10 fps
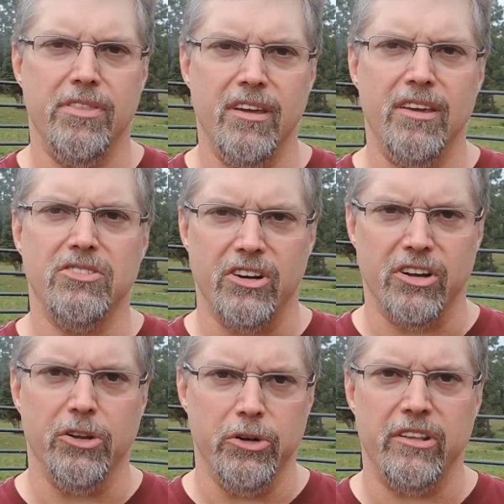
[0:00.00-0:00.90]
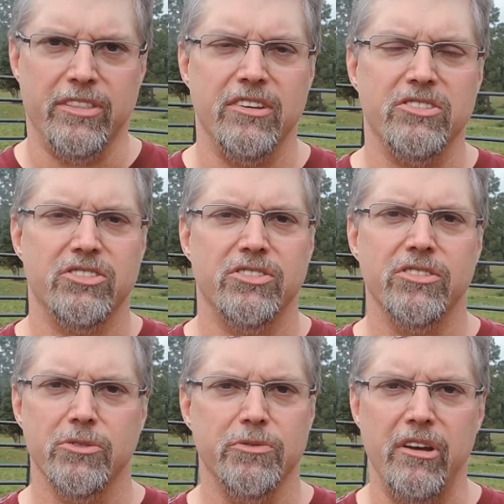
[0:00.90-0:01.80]
These, and including this
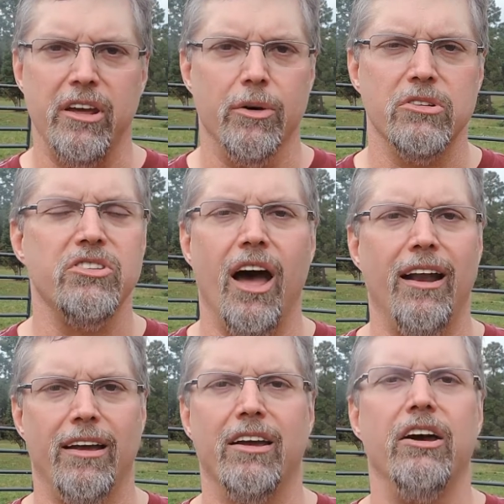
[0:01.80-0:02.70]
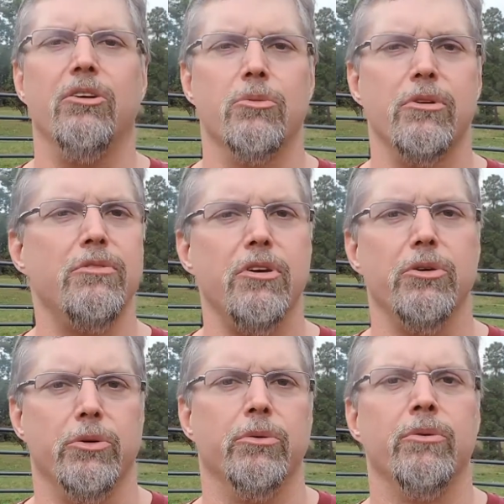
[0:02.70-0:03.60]
video, is not a gun
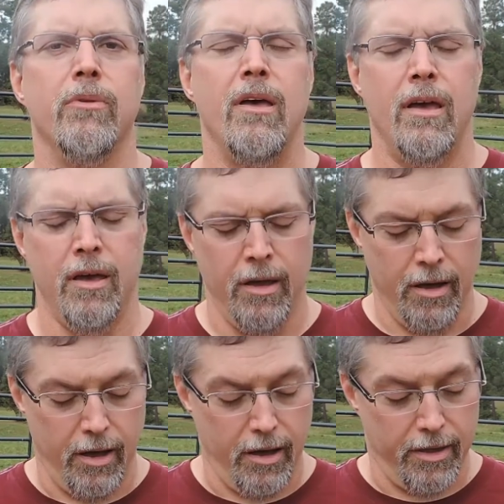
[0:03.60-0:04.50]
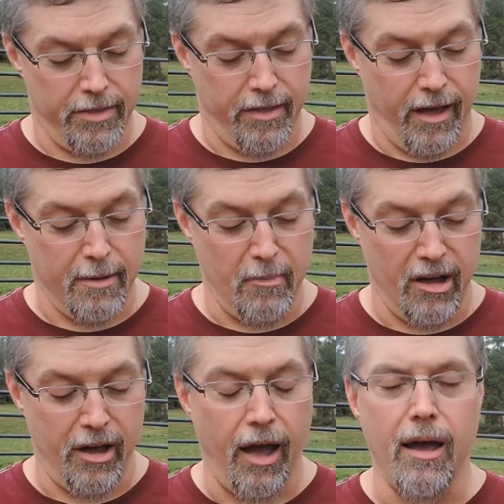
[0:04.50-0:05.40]
review. I'm
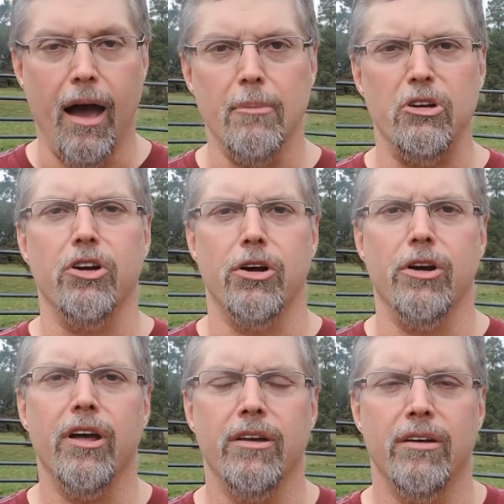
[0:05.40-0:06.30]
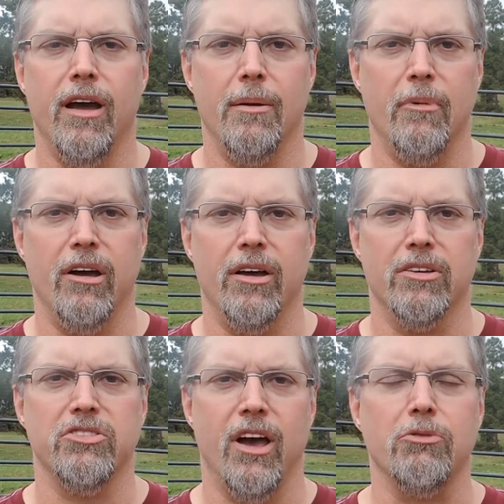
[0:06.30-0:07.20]
a nerd. I'm
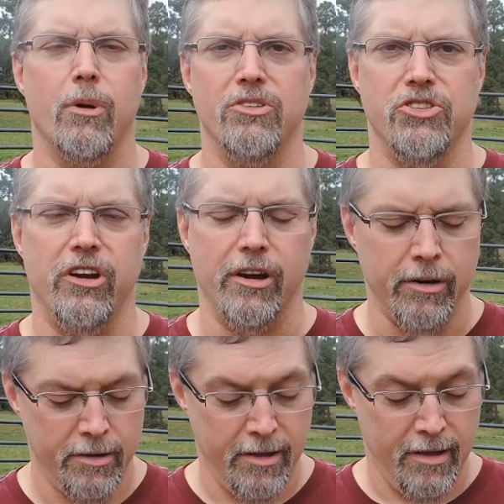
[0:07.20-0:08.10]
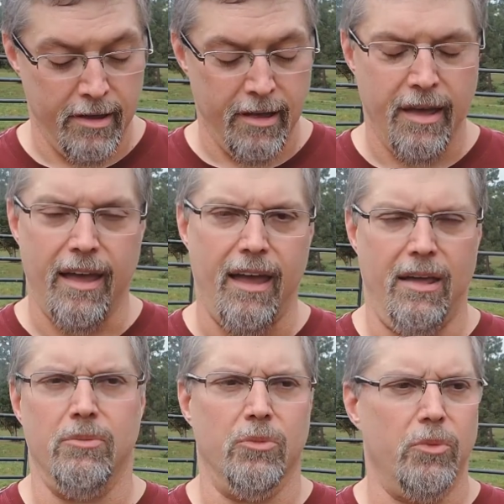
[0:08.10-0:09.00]
a software engineer.
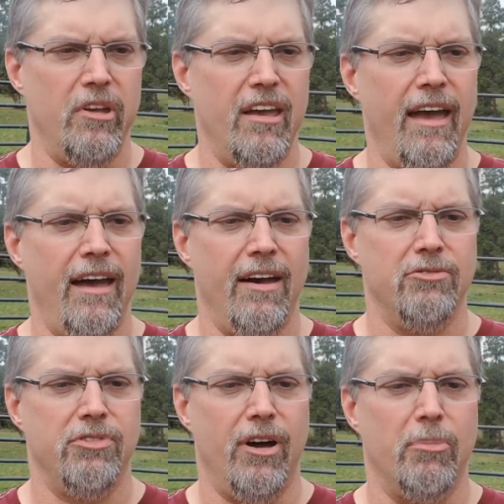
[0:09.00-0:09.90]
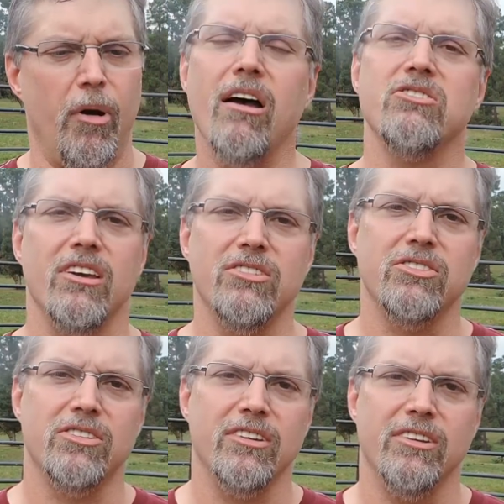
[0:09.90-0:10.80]
And we have a
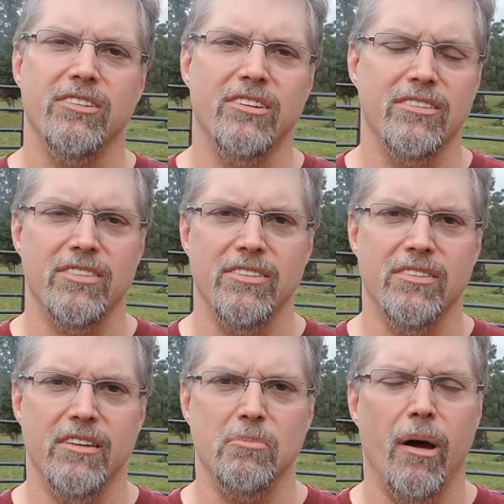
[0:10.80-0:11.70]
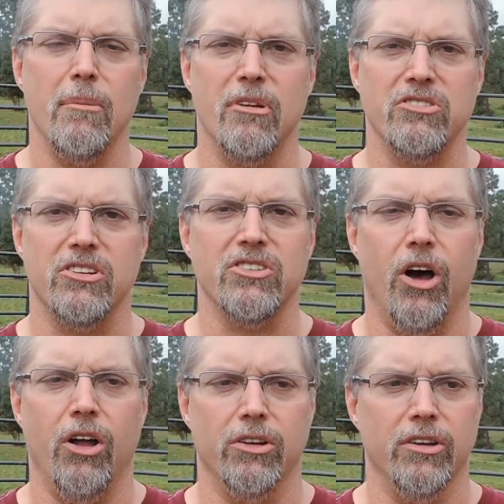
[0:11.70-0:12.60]
process in my business
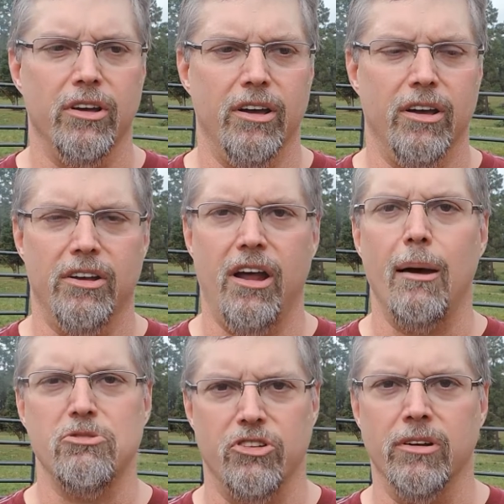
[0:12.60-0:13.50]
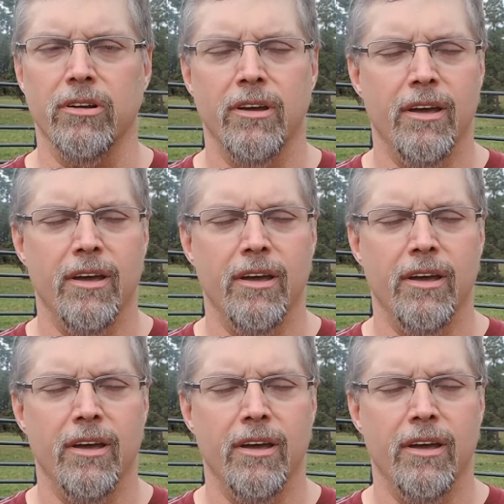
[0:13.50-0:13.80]
called adoption.